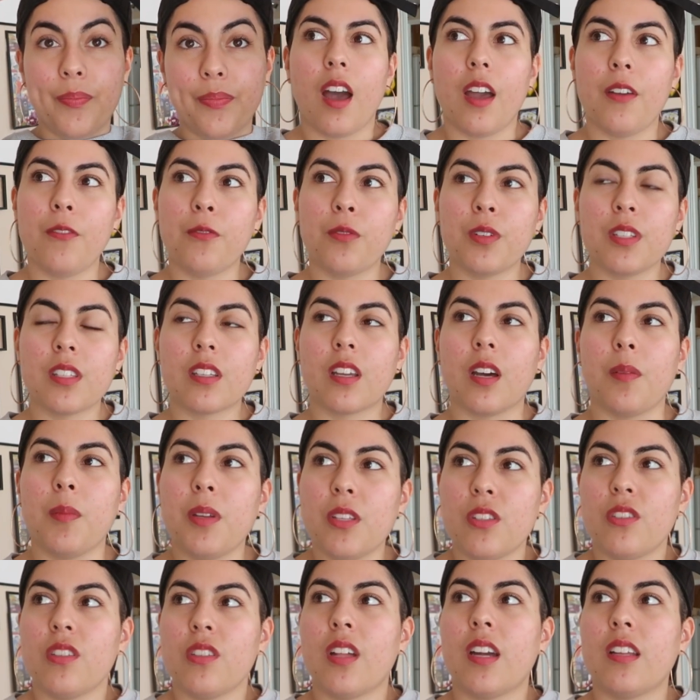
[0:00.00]
I was
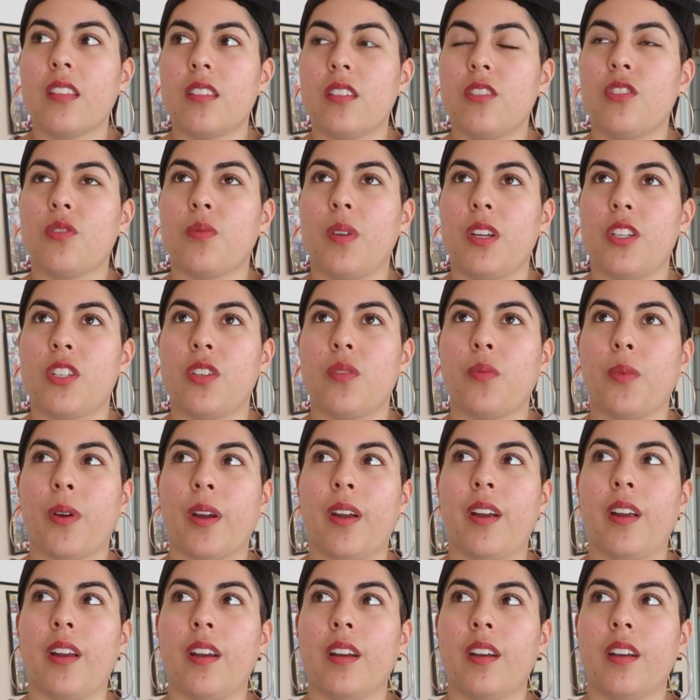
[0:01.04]
coming to that situation
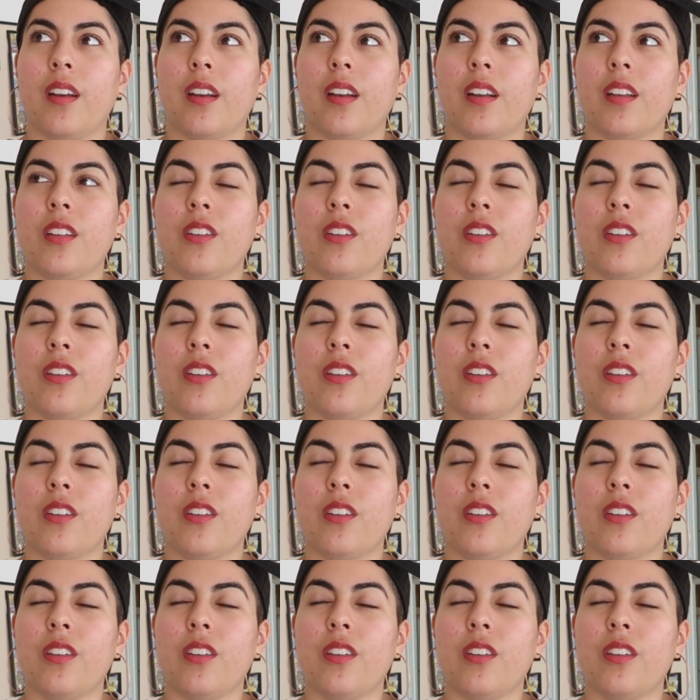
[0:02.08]
where,